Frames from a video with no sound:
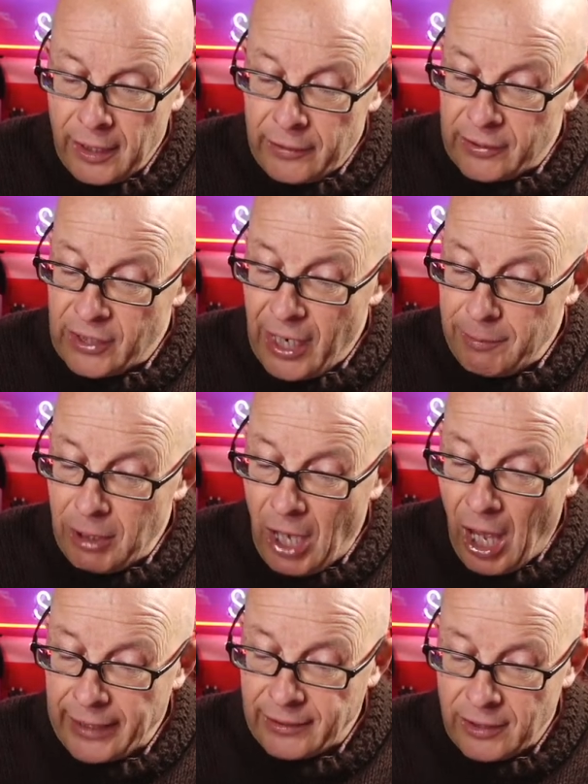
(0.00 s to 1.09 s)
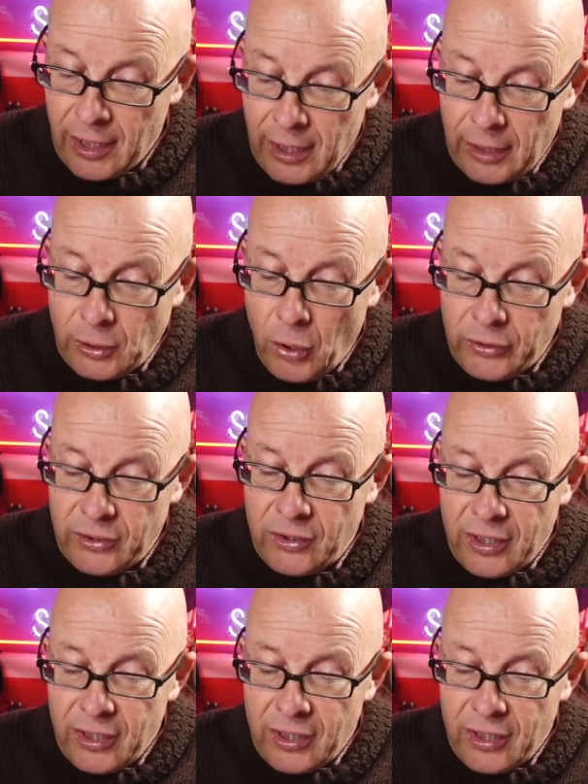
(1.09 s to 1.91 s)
the same in height, and cost